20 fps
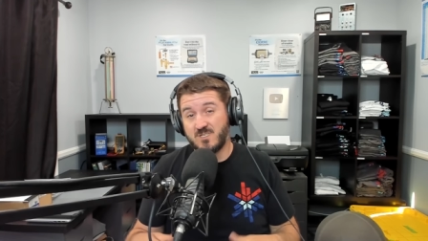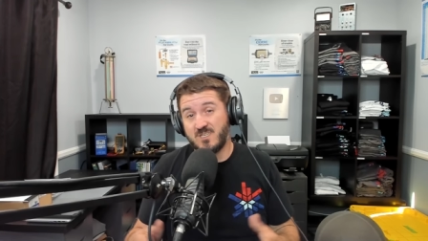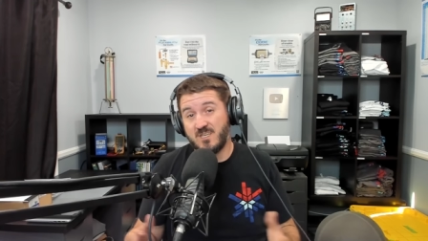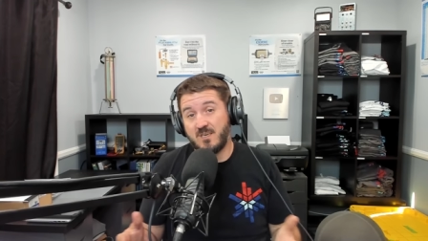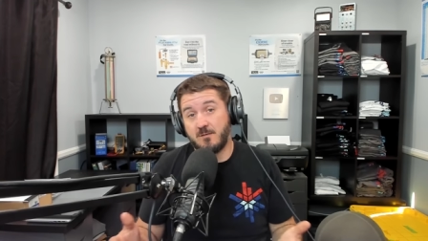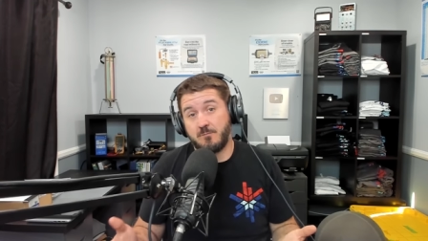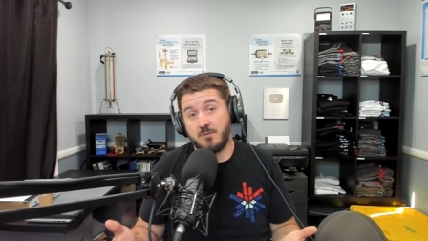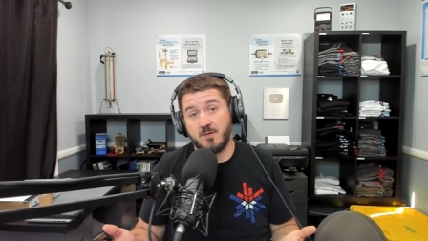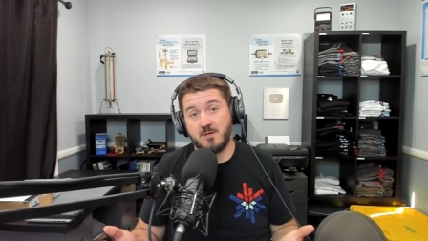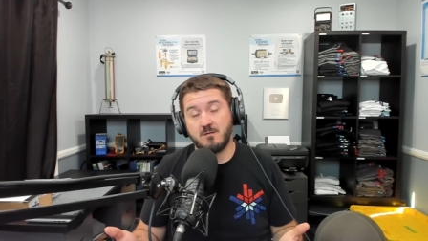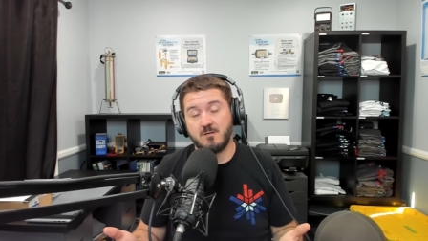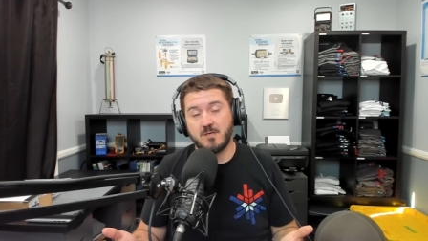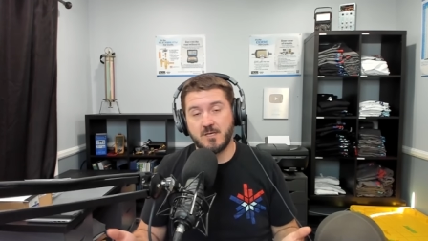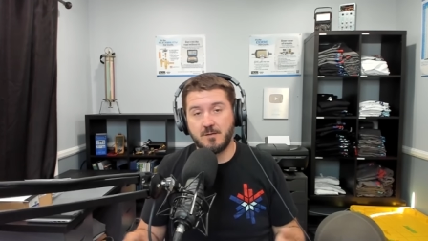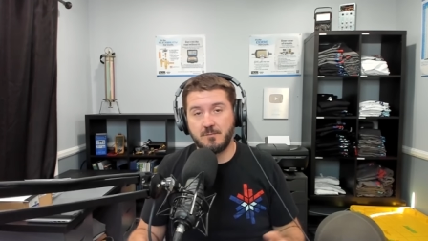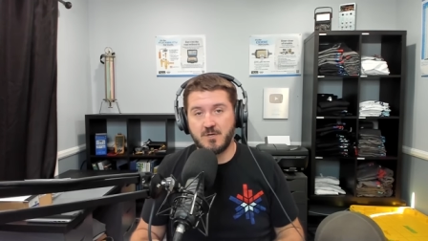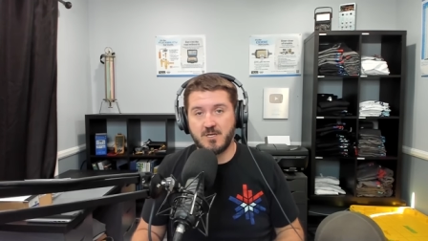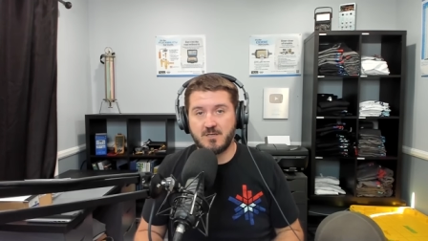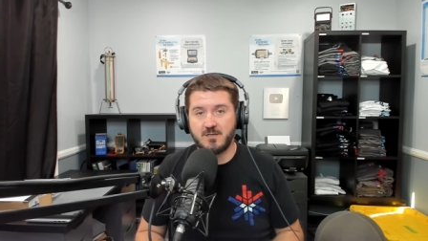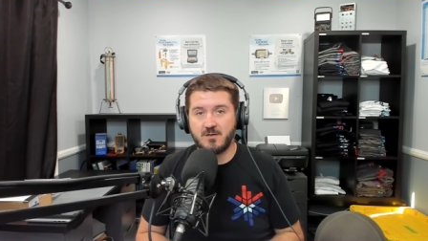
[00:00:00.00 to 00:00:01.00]
typically,
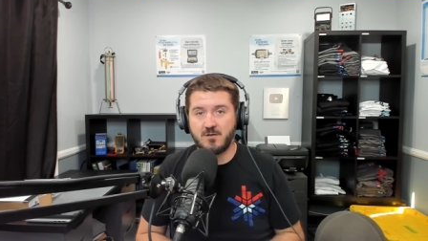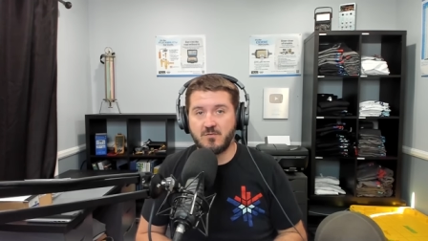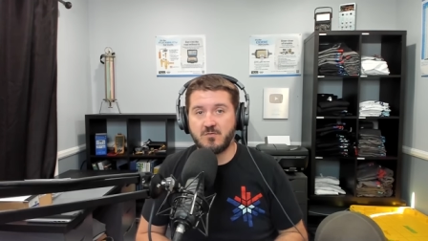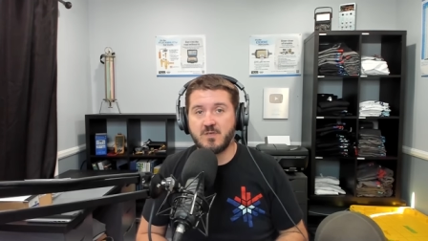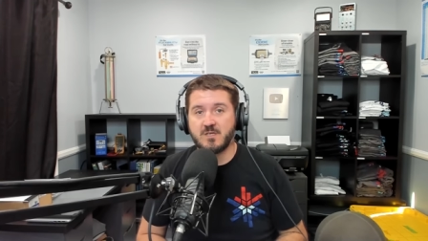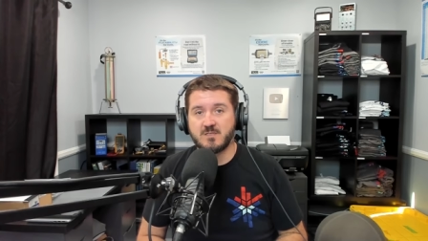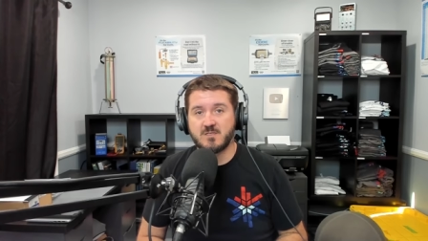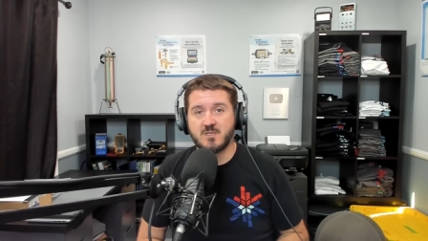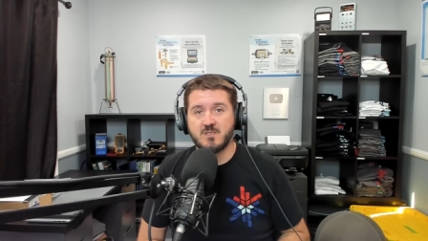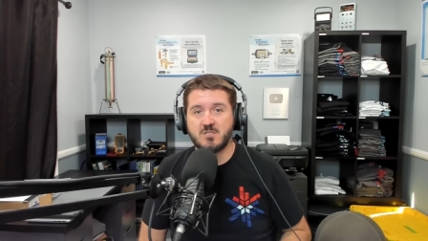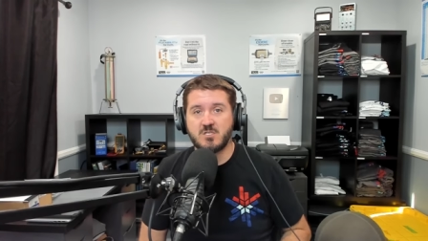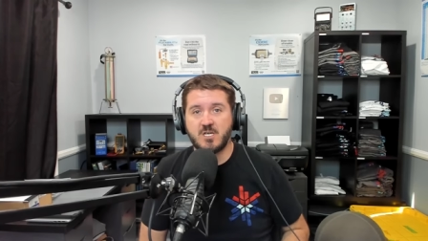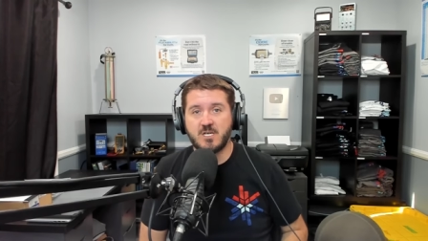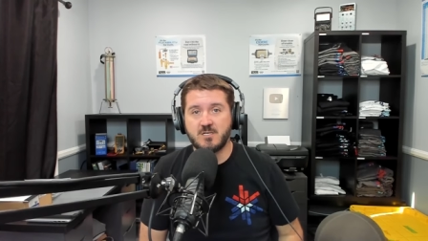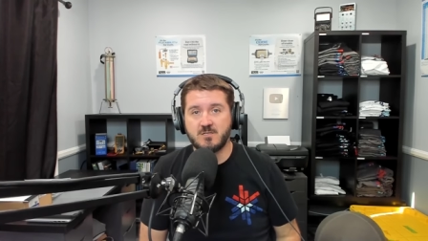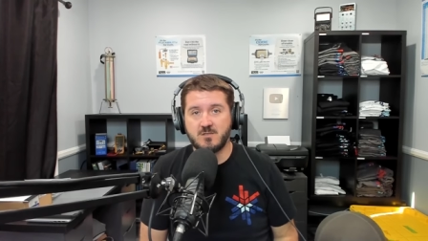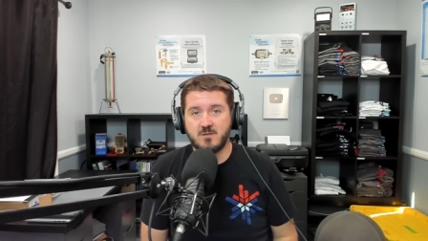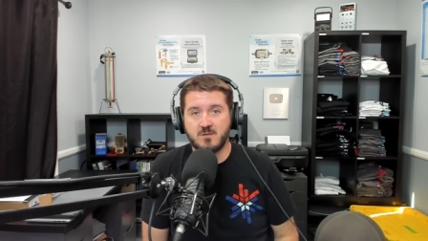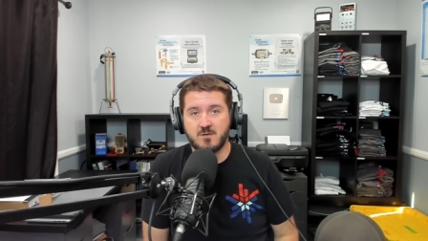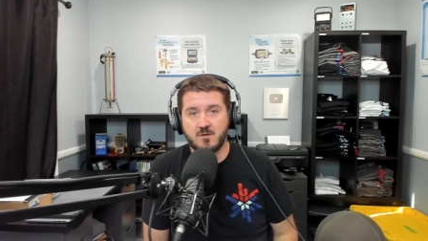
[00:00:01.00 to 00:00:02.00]
I mean, you know, things could
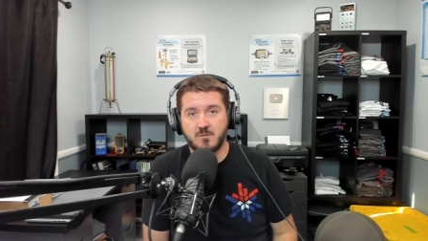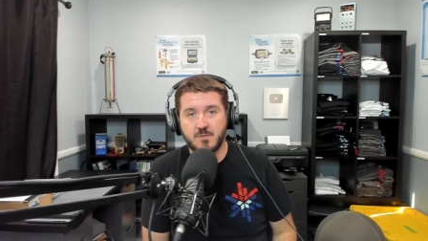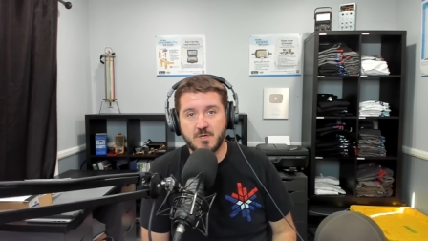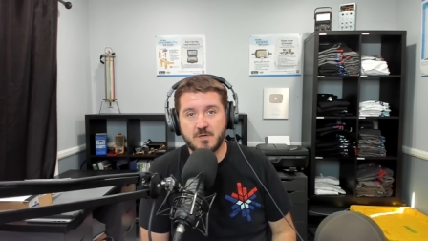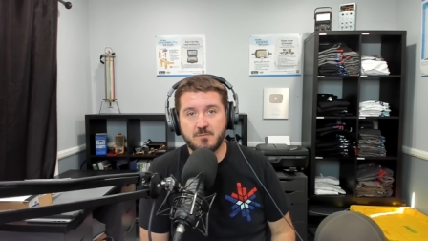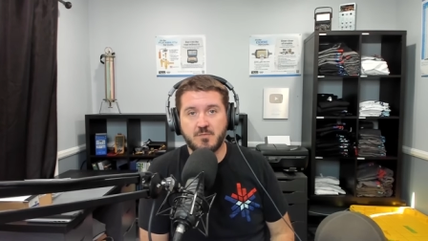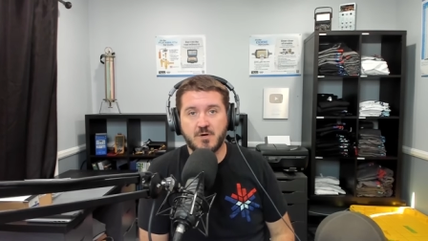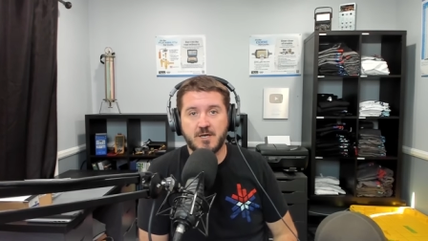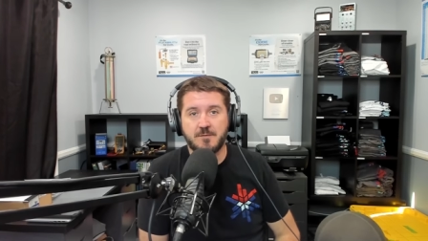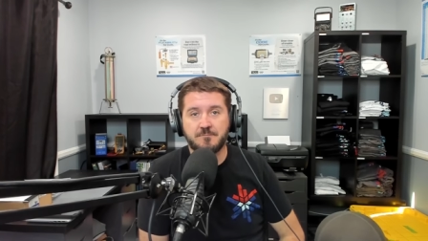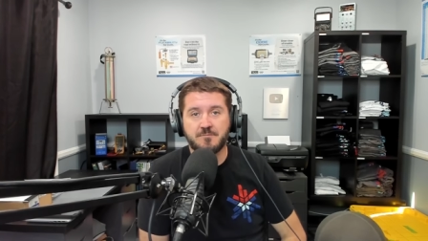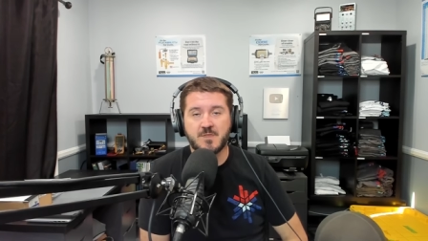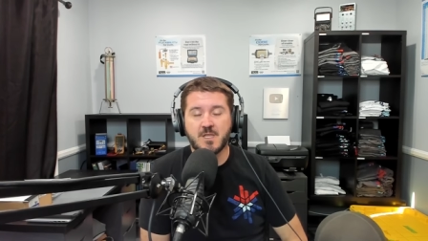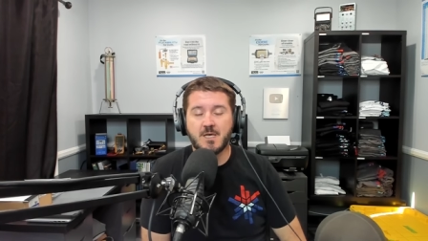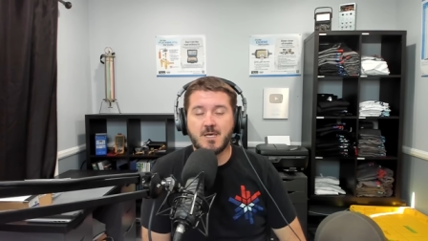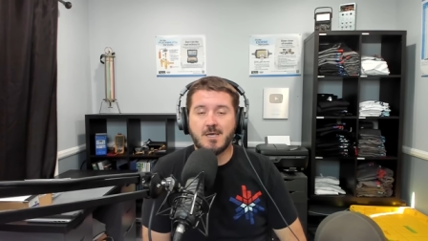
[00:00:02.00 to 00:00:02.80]
change a little bit, but